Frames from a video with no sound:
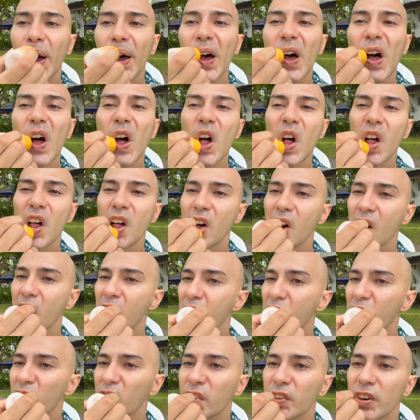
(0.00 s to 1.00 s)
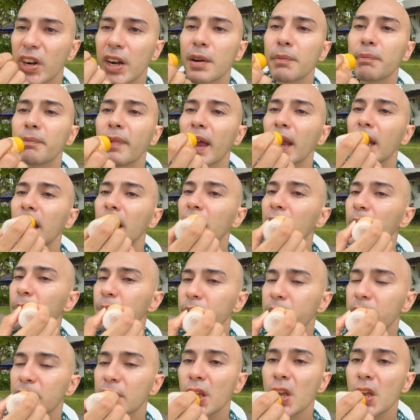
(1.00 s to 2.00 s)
all over my lips